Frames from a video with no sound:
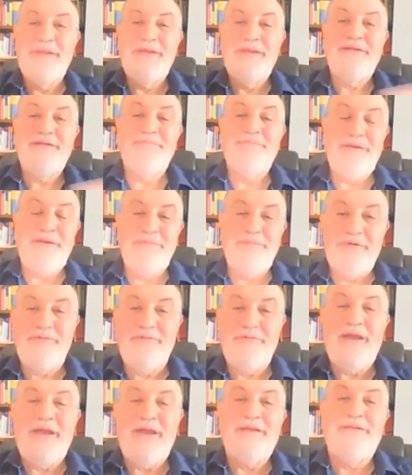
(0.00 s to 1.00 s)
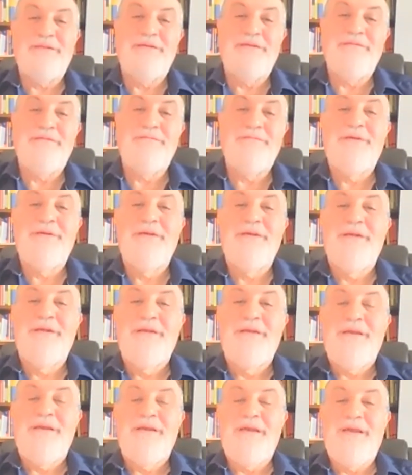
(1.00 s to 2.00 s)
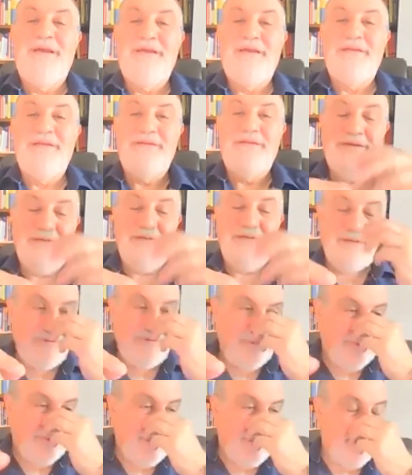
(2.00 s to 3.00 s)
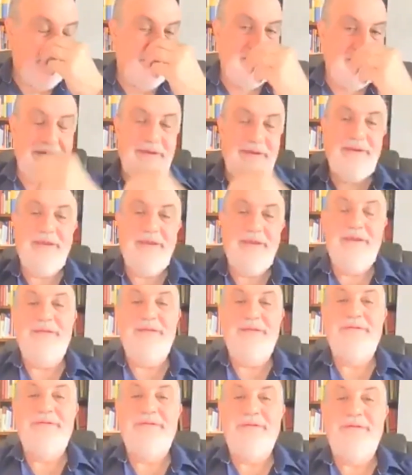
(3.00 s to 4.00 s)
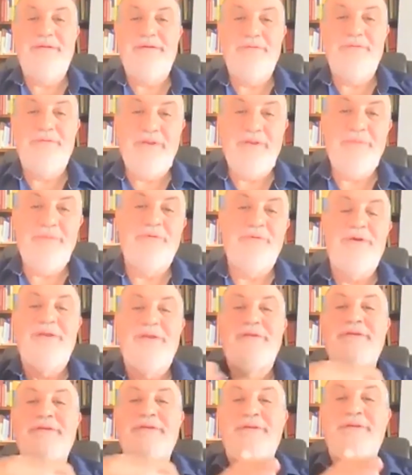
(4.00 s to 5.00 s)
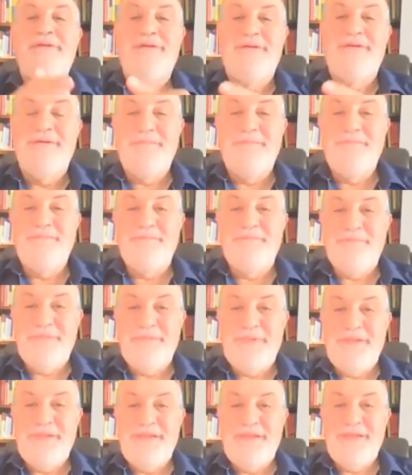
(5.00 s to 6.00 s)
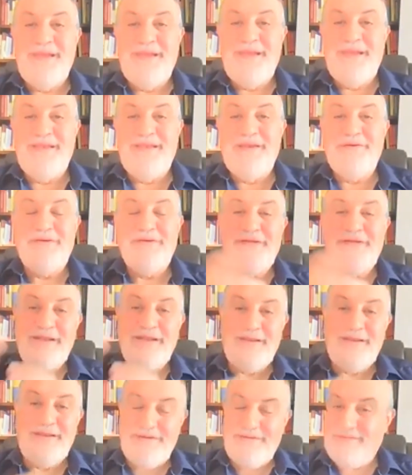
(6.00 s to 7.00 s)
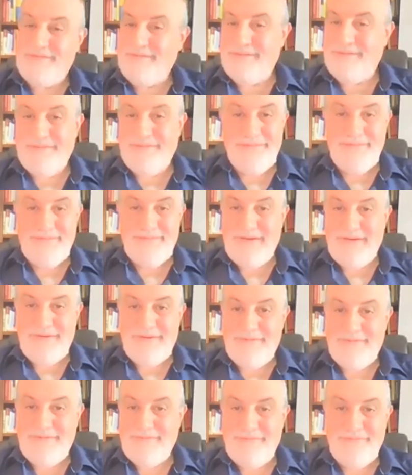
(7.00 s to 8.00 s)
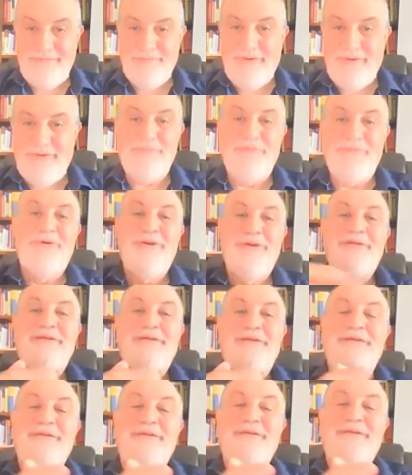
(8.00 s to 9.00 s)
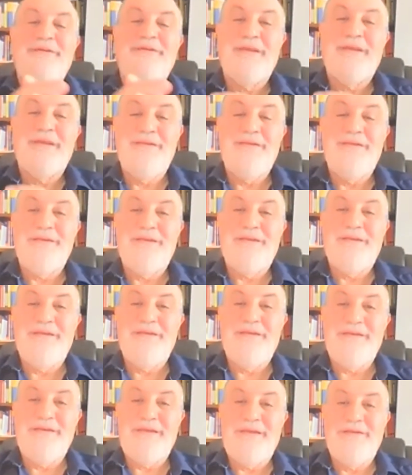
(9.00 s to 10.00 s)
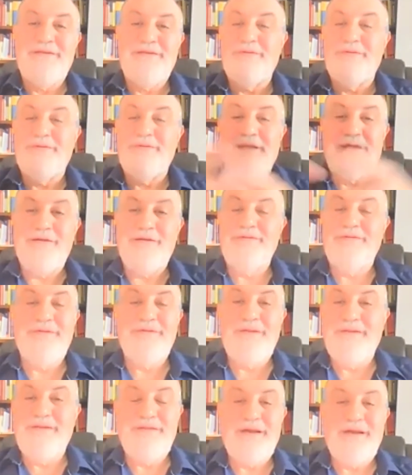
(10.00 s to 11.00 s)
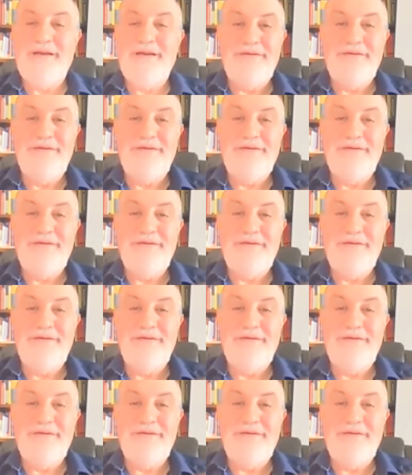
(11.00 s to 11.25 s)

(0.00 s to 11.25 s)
It's much more reactive, and the supply chain has uh, weak points. And and just like these weak points can can can slow down the entire